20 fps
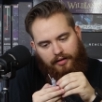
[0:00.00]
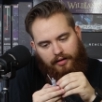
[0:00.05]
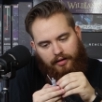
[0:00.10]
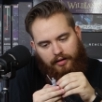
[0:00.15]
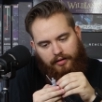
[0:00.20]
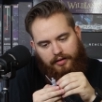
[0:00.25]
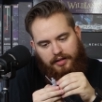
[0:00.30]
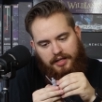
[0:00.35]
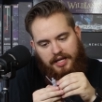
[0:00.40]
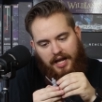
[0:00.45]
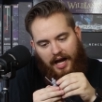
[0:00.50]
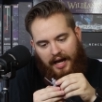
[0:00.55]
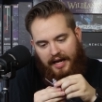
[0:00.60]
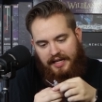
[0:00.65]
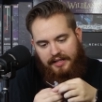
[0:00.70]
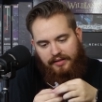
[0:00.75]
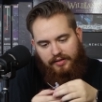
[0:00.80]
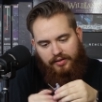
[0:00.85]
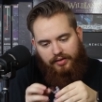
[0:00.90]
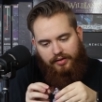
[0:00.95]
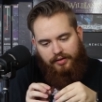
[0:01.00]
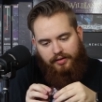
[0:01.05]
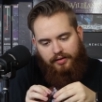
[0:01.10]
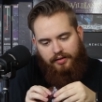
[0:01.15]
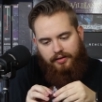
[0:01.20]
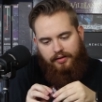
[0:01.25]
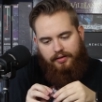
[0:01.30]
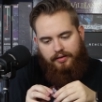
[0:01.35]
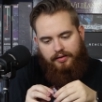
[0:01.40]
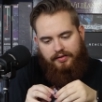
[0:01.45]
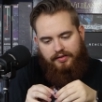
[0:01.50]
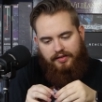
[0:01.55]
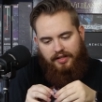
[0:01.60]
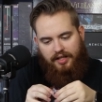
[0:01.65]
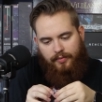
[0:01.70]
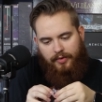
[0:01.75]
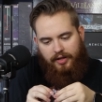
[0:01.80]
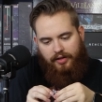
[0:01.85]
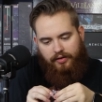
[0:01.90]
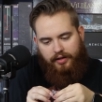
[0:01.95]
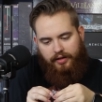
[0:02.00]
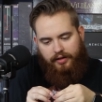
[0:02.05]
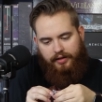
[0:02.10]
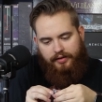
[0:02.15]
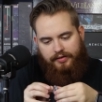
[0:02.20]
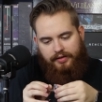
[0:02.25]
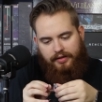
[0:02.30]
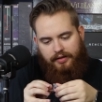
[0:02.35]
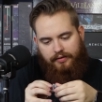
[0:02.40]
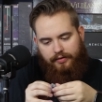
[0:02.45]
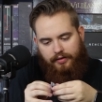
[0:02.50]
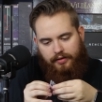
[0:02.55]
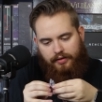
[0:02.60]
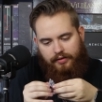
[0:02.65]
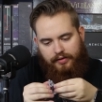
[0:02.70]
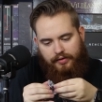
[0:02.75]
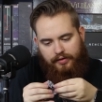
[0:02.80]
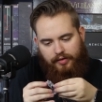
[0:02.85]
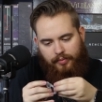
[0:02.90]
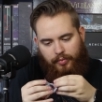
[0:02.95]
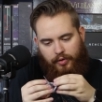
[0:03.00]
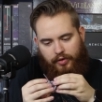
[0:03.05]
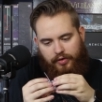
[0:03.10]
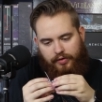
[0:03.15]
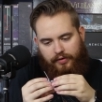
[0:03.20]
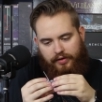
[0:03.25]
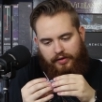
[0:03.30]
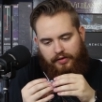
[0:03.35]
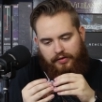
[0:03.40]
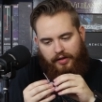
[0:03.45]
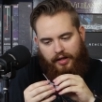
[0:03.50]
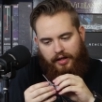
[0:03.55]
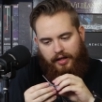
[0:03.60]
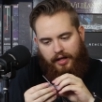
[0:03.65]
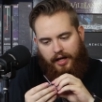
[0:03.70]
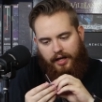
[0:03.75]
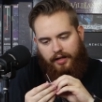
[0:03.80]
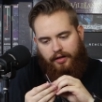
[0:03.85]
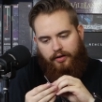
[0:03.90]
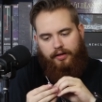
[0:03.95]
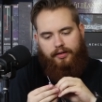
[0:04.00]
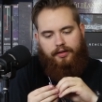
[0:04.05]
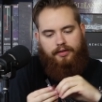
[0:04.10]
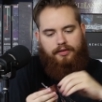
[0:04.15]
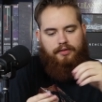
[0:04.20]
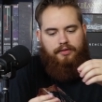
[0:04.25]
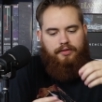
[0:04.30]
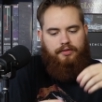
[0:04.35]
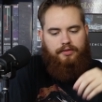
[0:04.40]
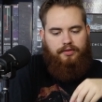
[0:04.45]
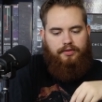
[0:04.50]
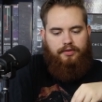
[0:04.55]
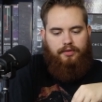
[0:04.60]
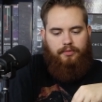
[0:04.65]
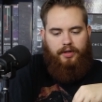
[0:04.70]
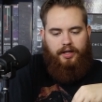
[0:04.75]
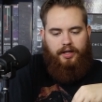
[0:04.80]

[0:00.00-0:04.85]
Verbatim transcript: a knight, seemingly. Let's see if, is this a push fit design guy? No, I think this is just a